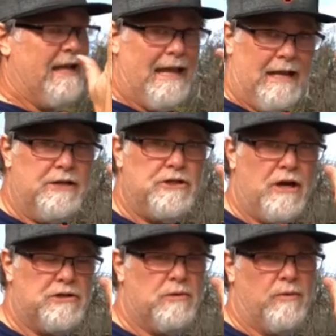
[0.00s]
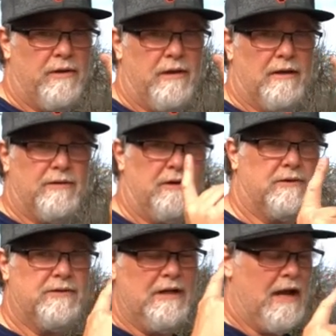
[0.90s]
in conjunction with this, and
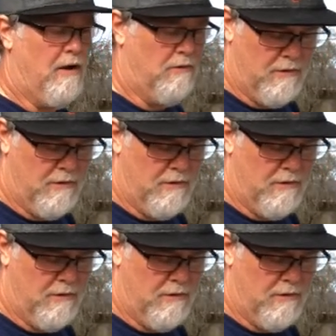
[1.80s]
you'll see how.